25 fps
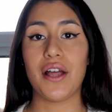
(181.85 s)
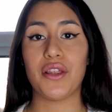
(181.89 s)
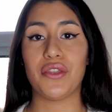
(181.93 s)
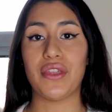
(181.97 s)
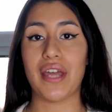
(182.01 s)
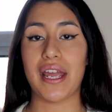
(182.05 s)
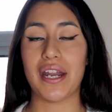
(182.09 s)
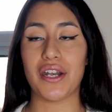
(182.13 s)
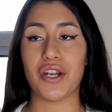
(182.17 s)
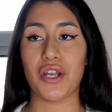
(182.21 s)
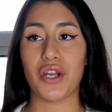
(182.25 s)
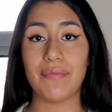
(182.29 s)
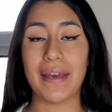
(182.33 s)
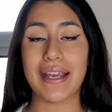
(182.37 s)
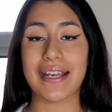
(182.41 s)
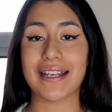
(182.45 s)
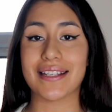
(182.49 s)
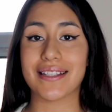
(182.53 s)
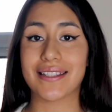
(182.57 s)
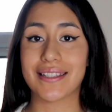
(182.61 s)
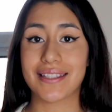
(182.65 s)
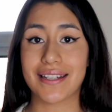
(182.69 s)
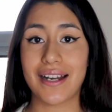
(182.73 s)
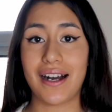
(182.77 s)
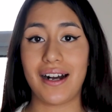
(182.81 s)
then make a
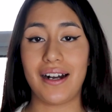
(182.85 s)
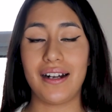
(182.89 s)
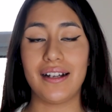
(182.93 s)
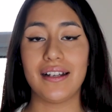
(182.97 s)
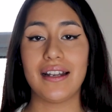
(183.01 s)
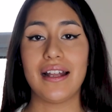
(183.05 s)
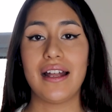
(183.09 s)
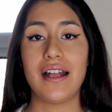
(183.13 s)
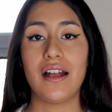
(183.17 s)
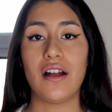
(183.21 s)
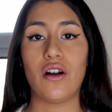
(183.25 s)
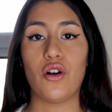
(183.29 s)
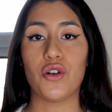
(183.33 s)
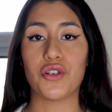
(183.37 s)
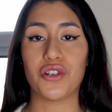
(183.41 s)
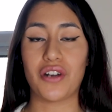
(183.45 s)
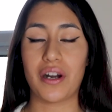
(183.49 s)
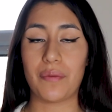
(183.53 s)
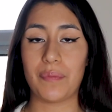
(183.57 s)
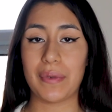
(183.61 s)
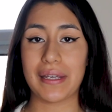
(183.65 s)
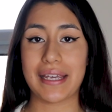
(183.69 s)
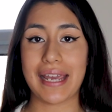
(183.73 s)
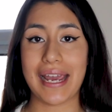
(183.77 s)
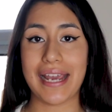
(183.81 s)
start on your
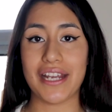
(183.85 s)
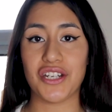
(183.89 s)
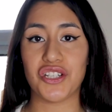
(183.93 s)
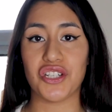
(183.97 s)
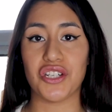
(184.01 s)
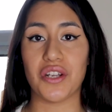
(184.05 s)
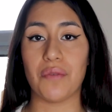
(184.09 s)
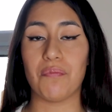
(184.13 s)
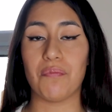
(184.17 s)
application